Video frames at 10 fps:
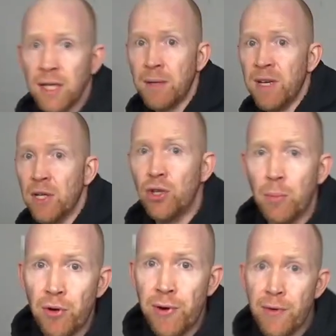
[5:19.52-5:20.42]
Give me a
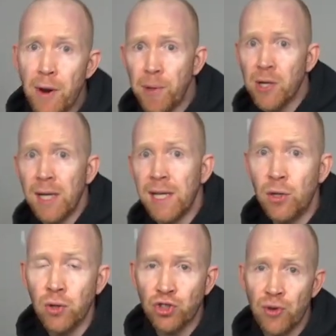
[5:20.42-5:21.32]
double rear uppercut, lead
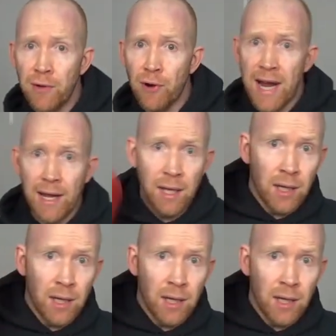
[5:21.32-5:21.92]
hook straight right.